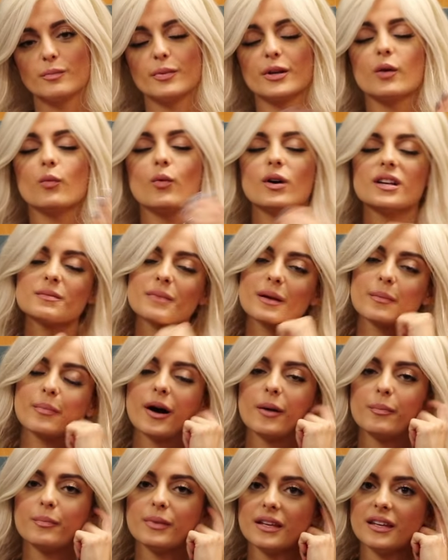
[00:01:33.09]
But it was my
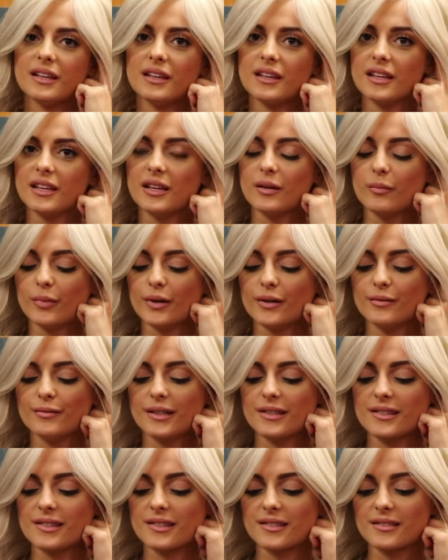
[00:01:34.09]
puppy, but
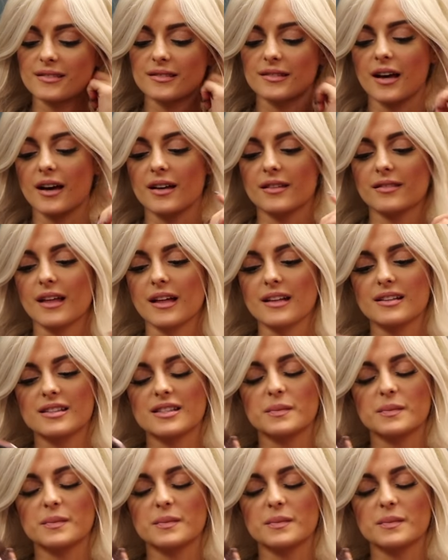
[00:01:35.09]
it's not that